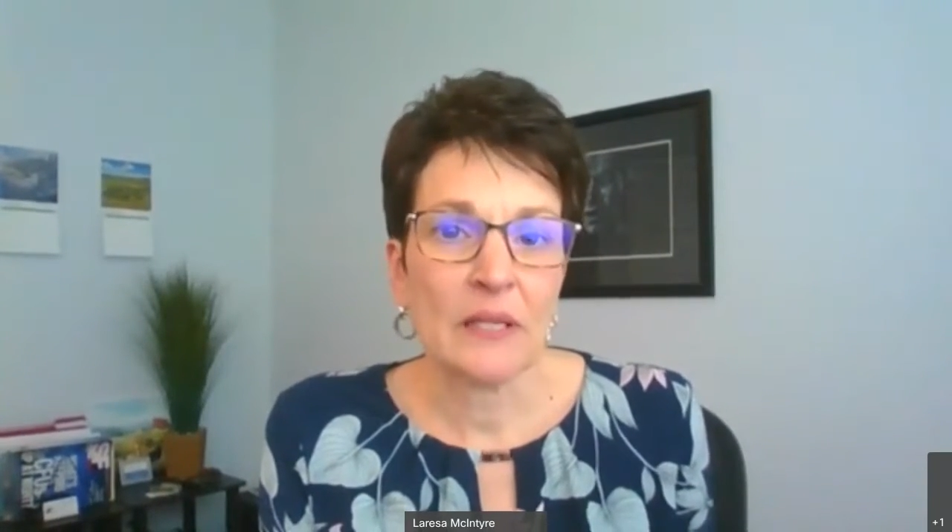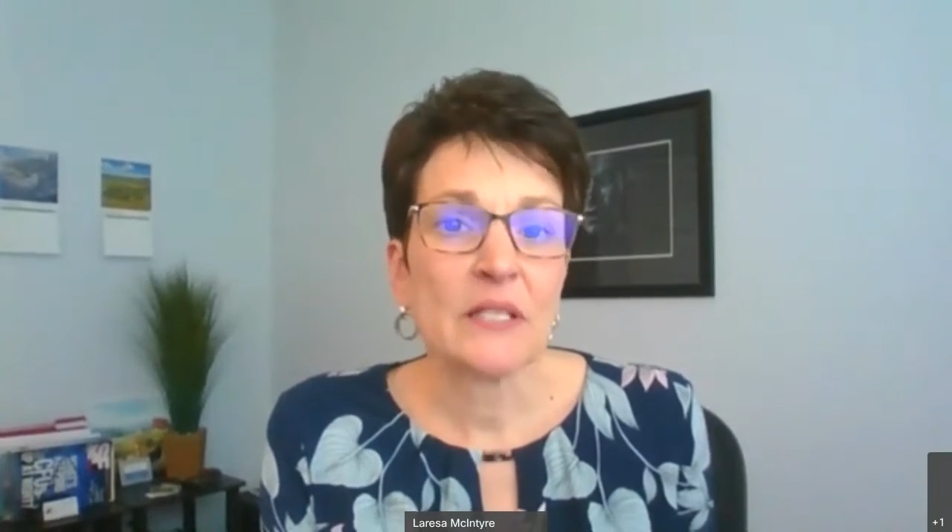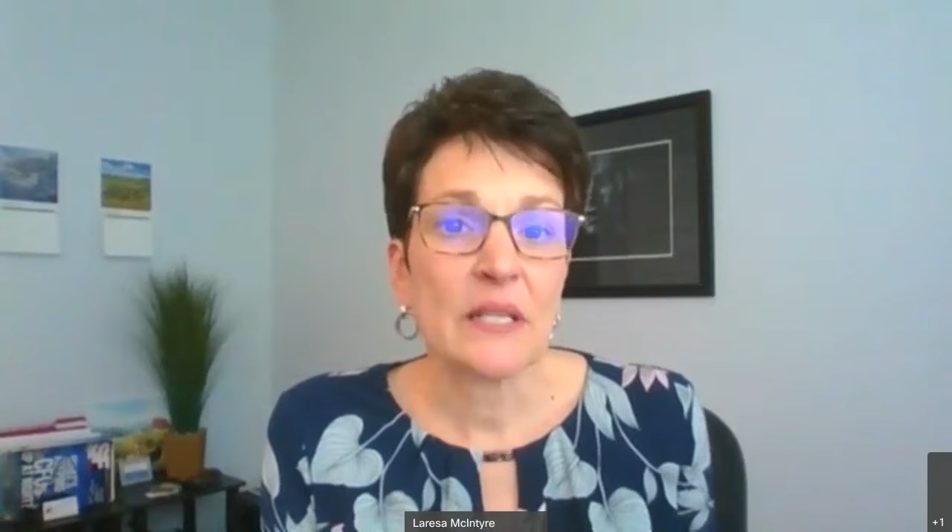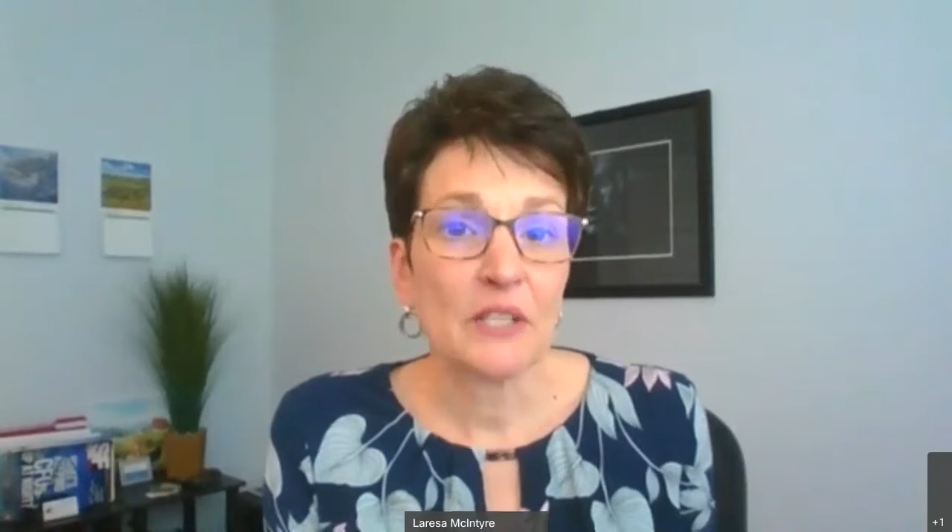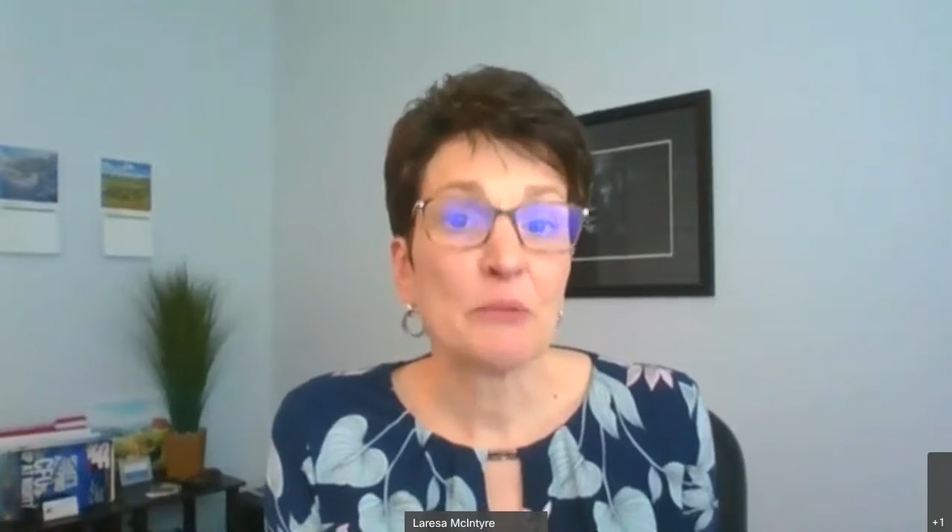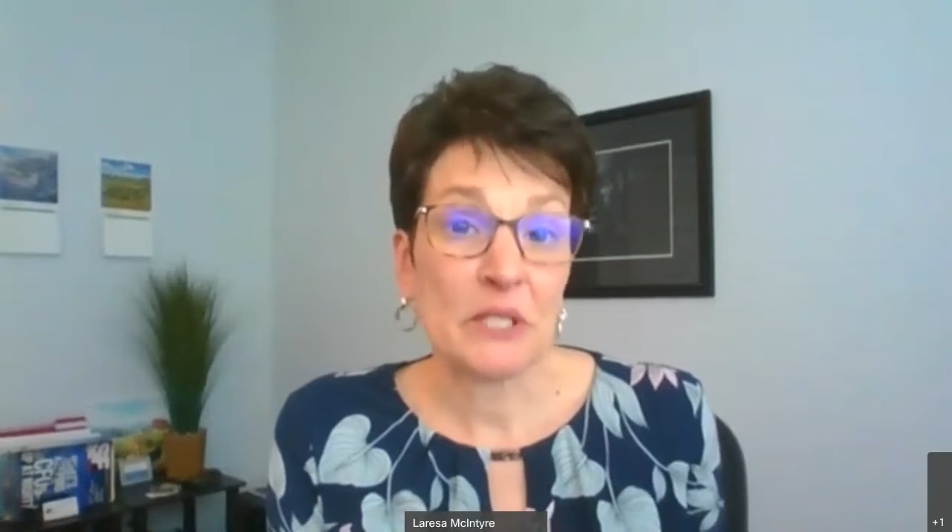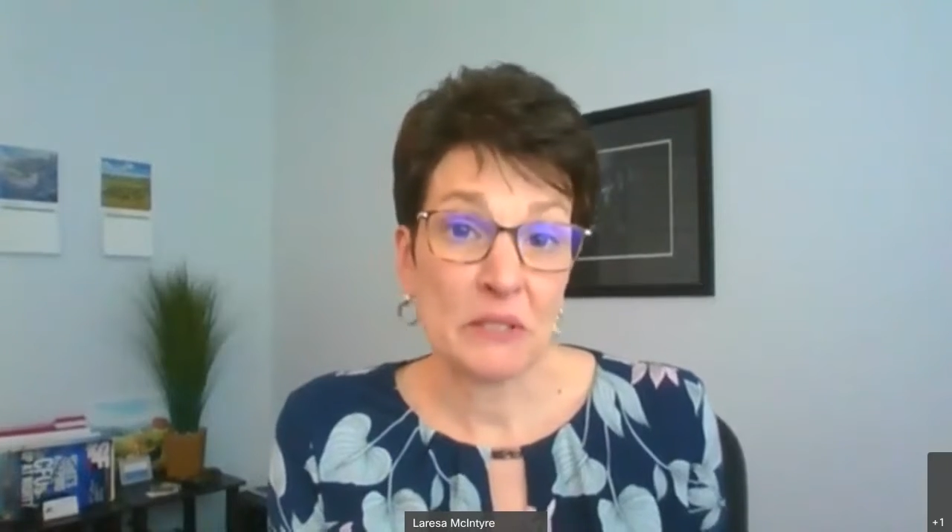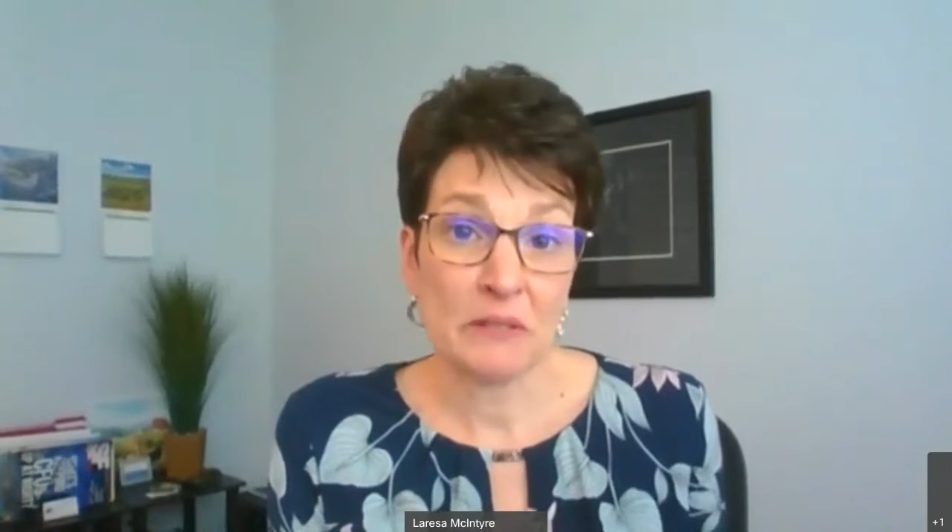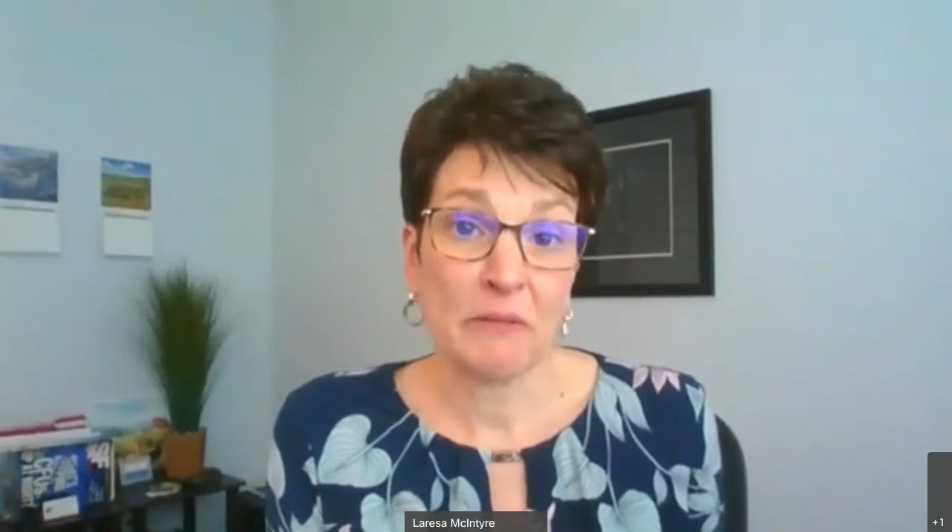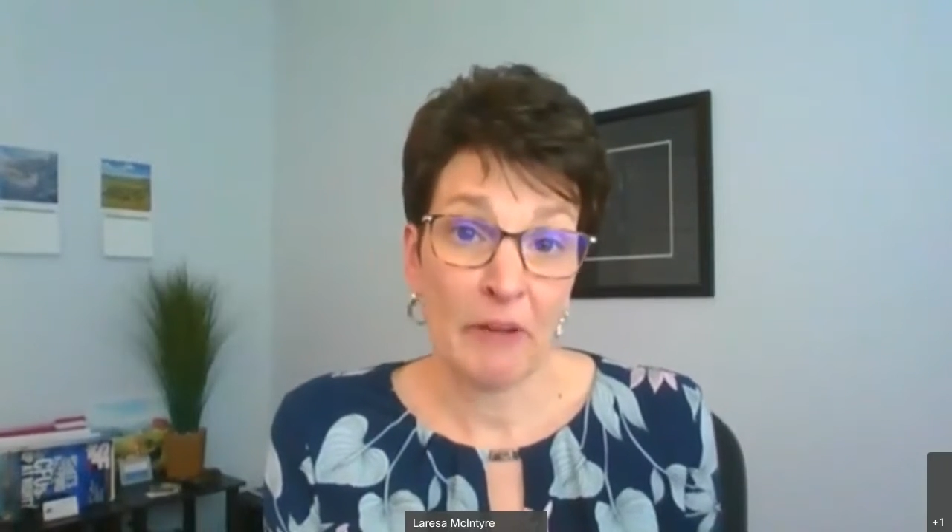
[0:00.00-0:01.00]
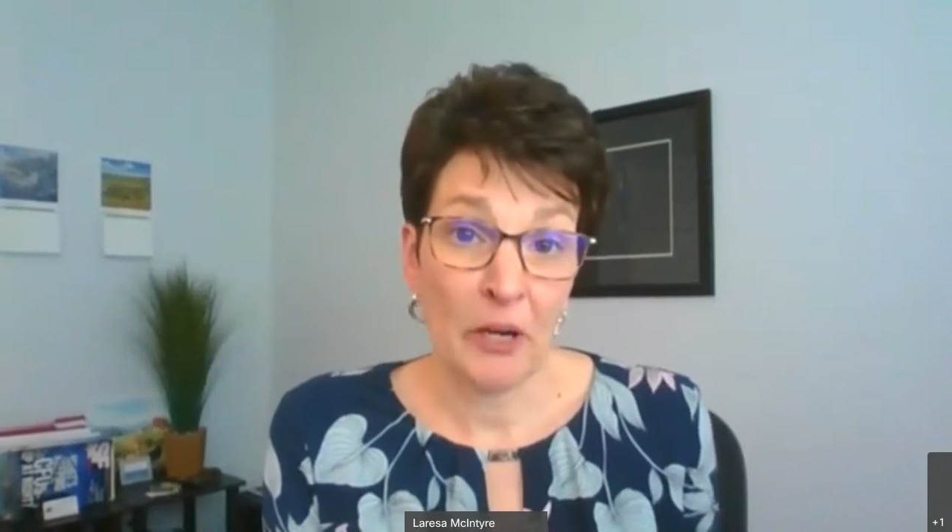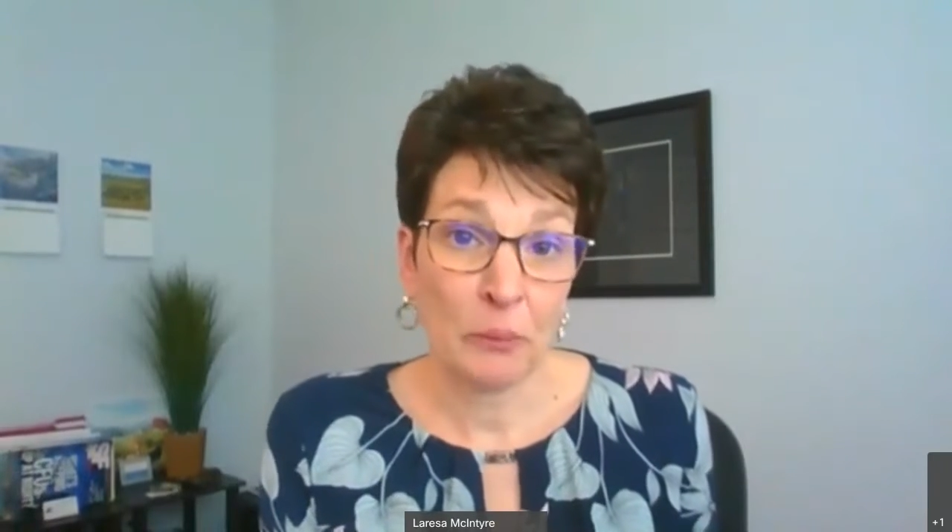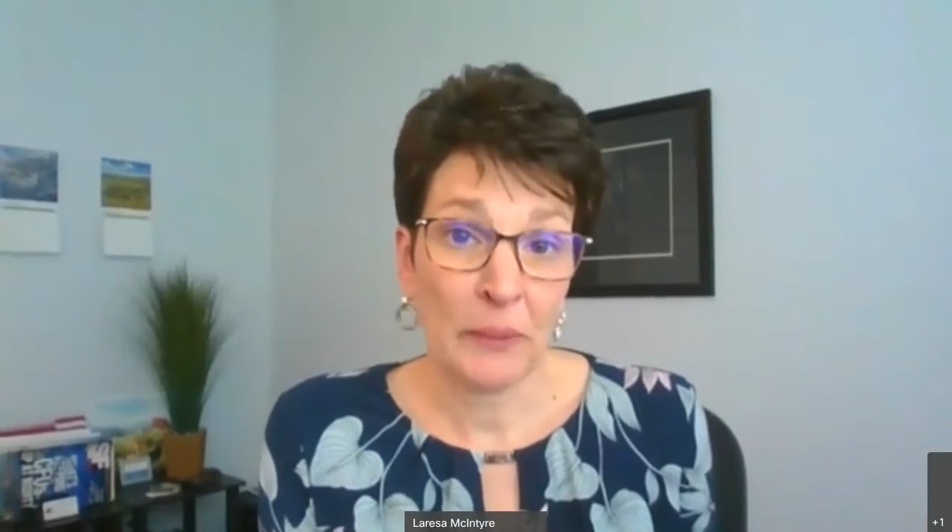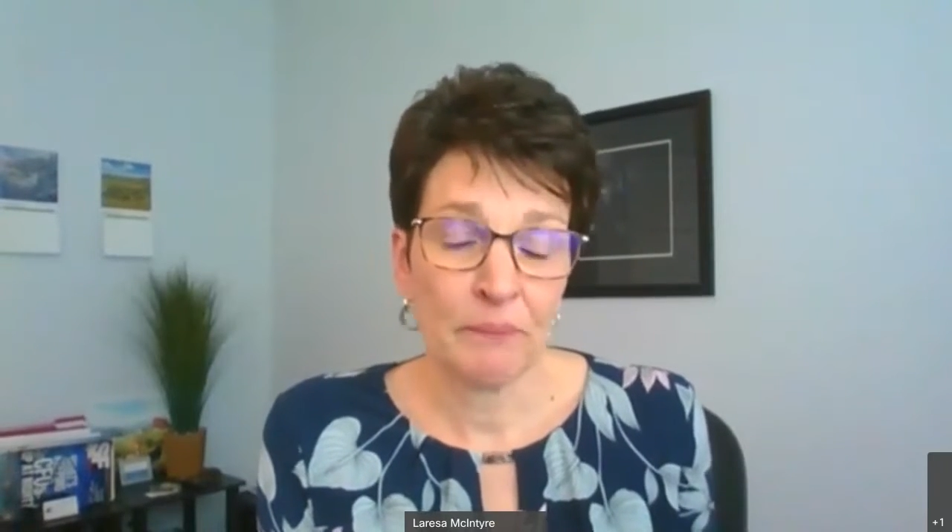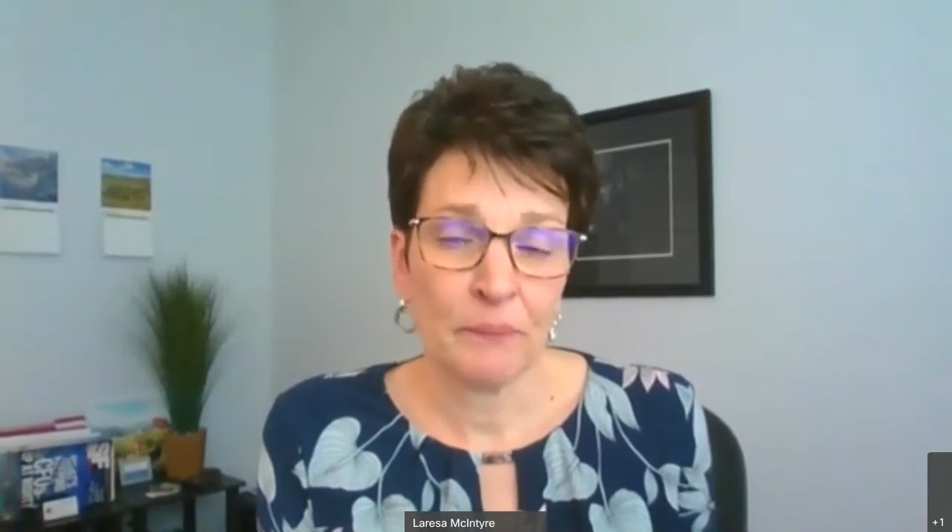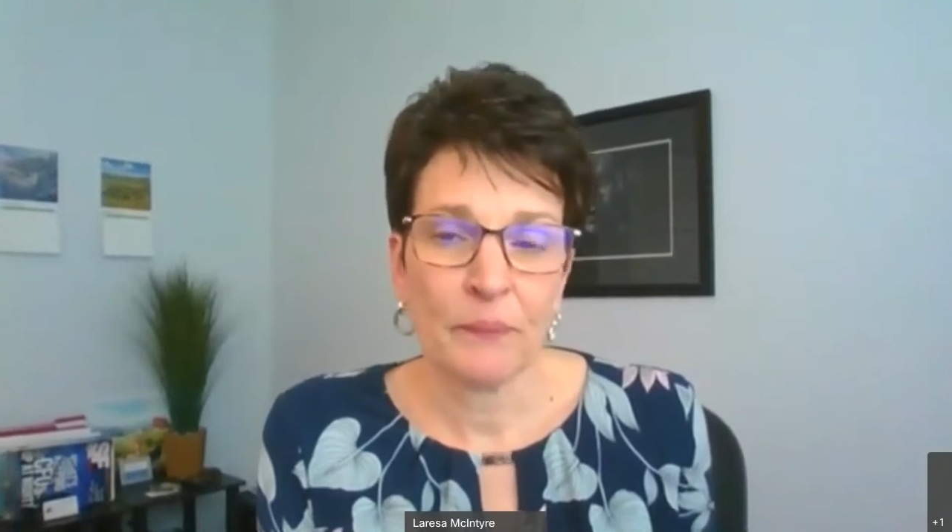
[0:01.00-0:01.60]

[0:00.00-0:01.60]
in today's business environment?